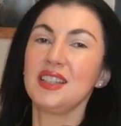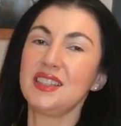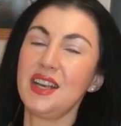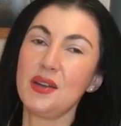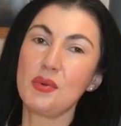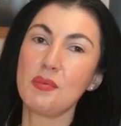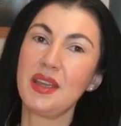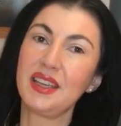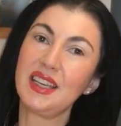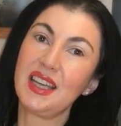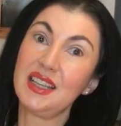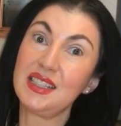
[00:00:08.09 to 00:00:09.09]
Today we're
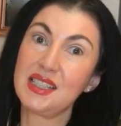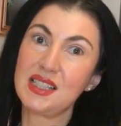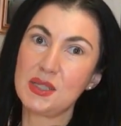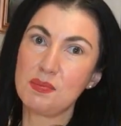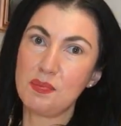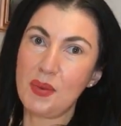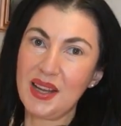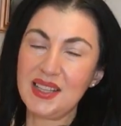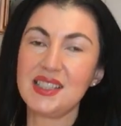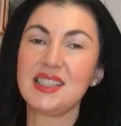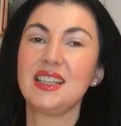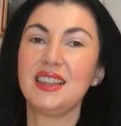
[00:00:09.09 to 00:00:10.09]
making a
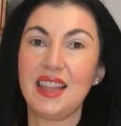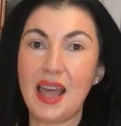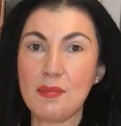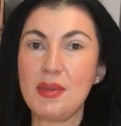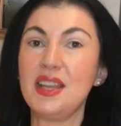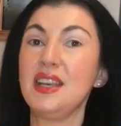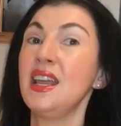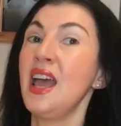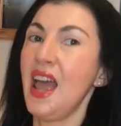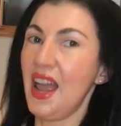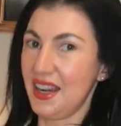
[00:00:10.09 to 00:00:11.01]
spicy lemon